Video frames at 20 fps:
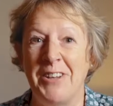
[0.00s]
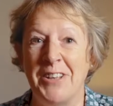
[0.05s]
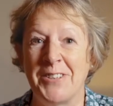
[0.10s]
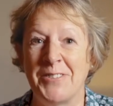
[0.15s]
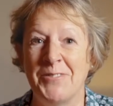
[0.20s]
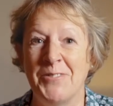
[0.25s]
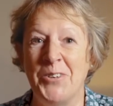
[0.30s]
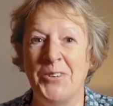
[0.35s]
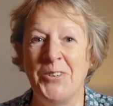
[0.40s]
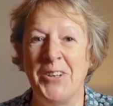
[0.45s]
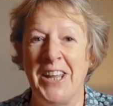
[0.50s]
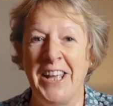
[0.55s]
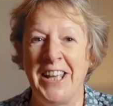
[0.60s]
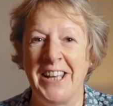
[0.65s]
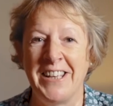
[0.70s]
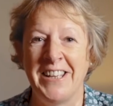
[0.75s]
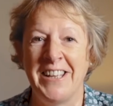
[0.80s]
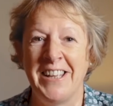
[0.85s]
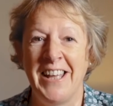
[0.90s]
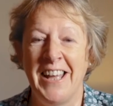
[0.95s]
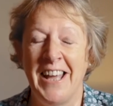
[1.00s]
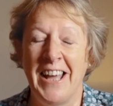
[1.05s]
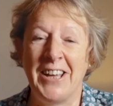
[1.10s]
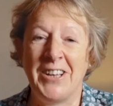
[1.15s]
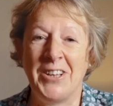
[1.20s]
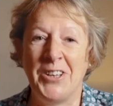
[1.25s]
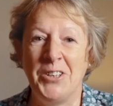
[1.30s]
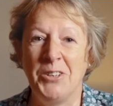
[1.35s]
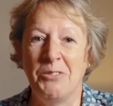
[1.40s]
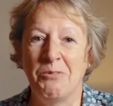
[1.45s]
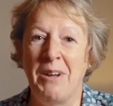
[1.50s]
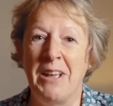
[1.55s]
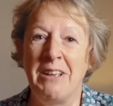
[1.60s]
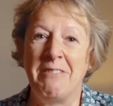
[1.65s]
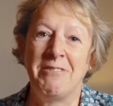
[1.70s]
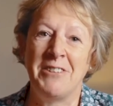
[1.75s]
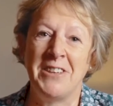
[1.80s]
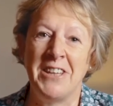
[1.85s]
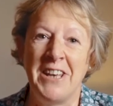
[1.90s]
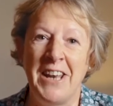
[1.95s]
first morning and couldn't
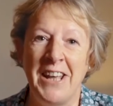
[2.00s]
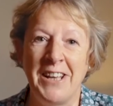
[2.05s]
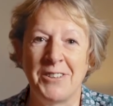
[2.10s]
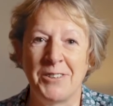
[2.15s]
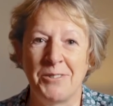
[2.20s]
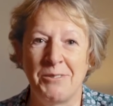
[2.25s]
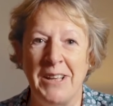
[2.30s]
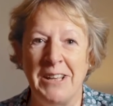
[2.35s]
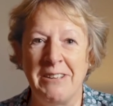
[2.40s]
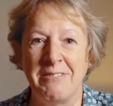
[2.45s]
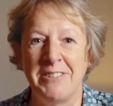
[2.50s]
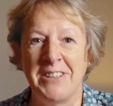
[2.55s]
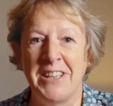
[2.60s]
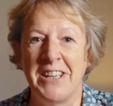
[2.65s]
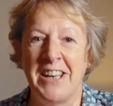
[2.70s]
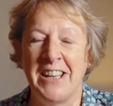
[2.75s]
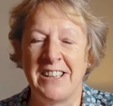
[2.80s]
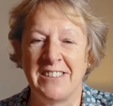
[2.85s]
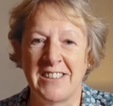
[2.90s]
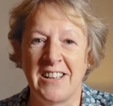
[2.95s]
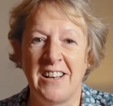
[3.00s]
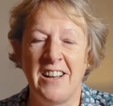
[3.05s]
wait for the next week for the next